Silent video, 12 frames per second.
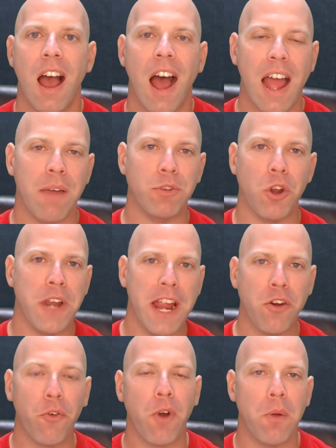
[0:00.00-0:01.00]
I am Joe
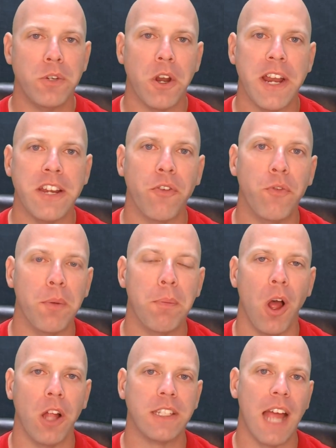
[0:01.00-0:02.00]
Daniel from
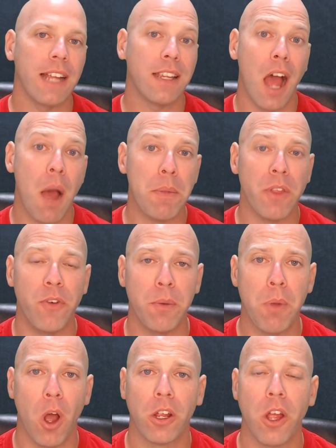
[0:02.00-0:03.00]
JoeDanielFootball.com and the
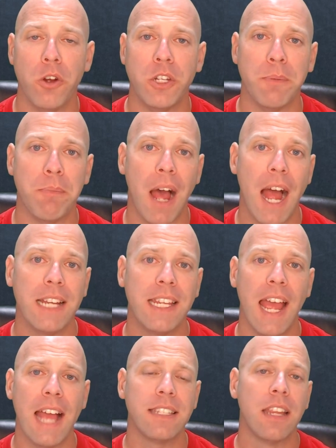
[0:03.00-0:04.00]
Football Coaching
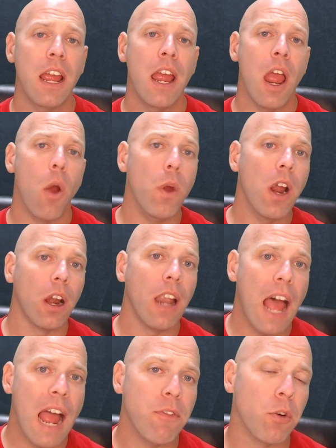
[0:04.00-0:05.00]
Podcast. And we are
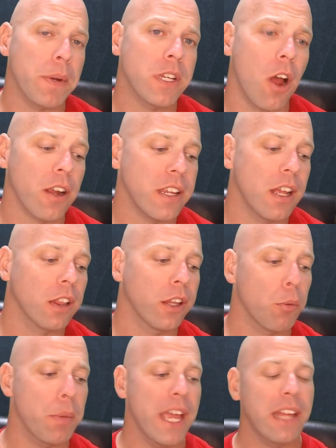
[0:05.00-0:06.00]
live and we'll be talking a
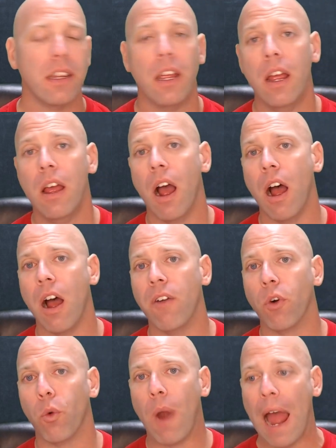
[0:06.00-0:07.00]
little bit
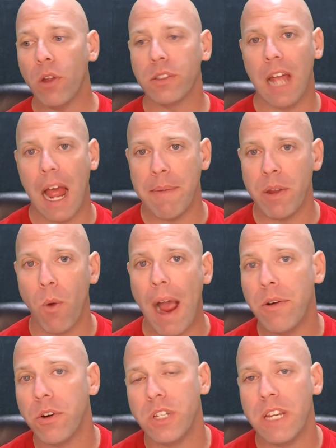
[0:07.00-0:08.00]
of route timing,
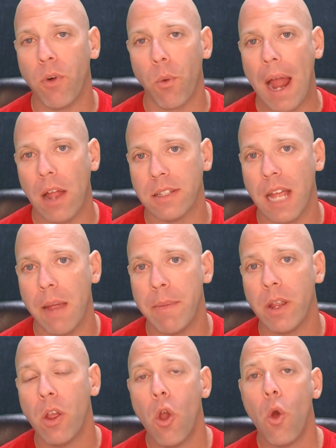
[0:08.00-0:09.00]
wide receiver route
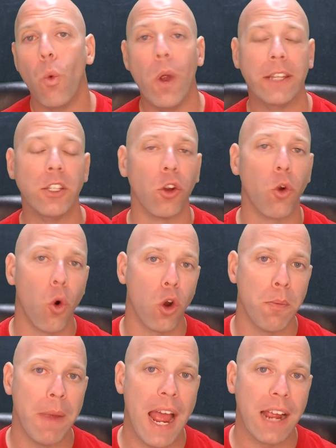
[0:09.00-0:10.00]
timing with your
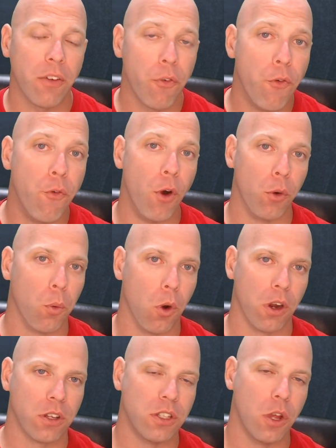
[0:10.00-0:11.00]
quarterback
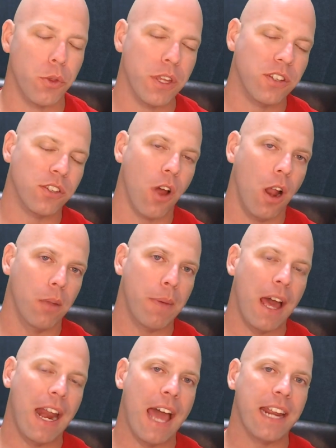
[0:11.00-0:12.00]
footwork. So, this is all
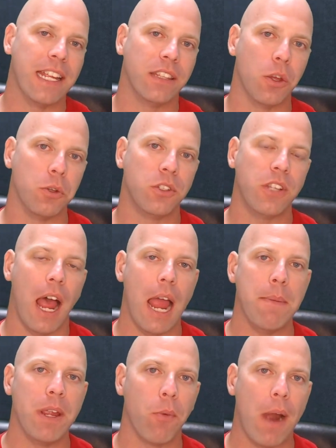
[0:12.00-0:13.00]
about how to get those
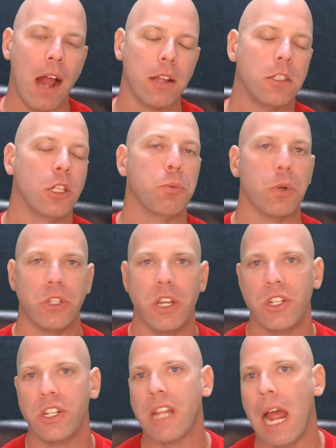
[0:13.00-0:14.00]
timing routes, those
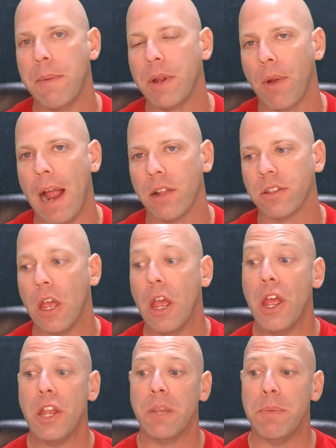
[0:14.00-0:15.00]
precision timing routes,
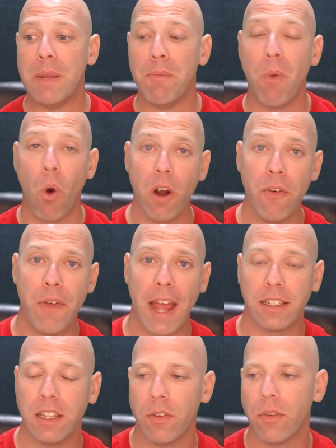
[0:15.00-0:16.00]
to be more
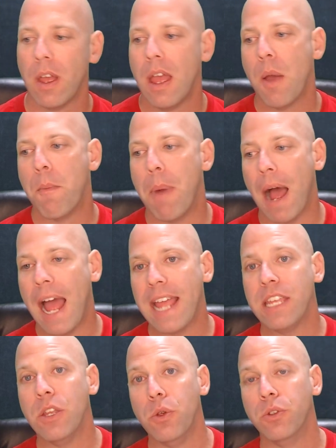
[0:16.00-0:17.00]
effective by
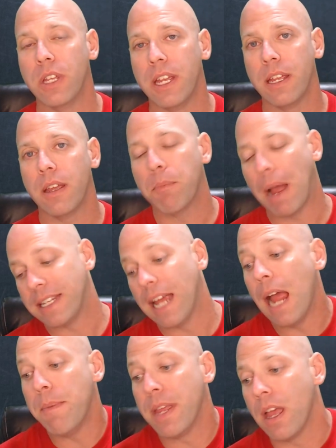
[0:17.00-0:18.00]
using, by
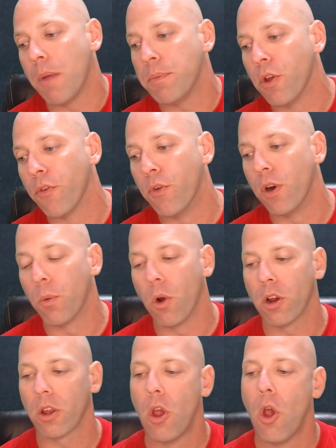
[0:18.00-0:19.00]
timing up your
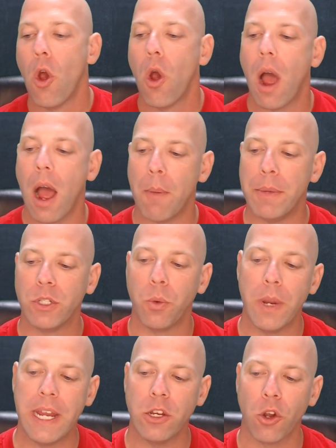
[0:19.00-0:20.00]
footwork uh,
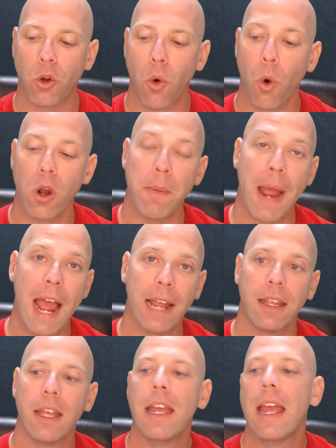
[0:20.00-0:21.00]
between your
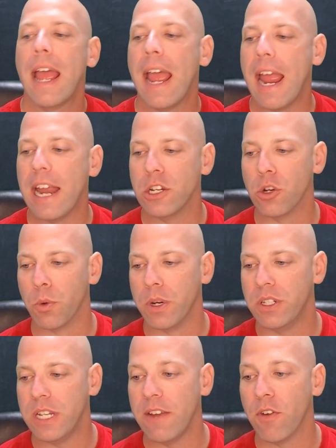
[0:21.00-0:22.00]
quarterback and your
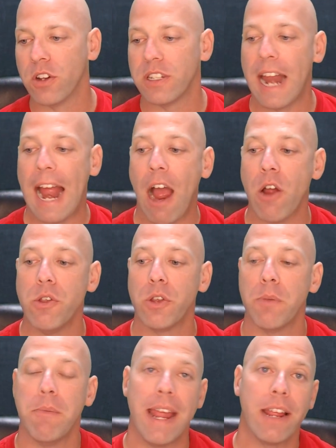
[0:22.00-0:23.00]
receivers and how you
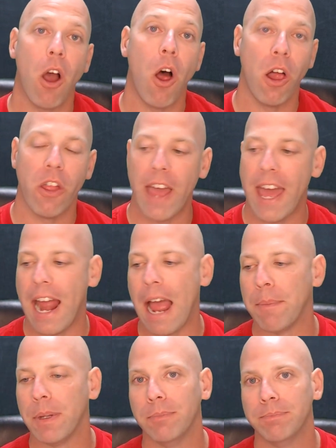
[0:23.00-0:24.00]
can make all of that
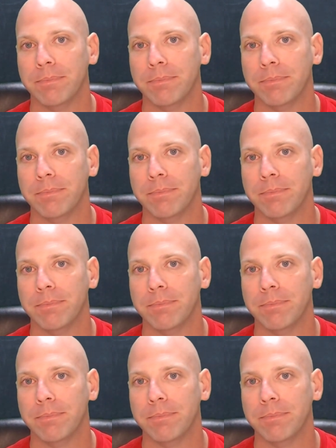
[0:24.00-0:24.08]
happen.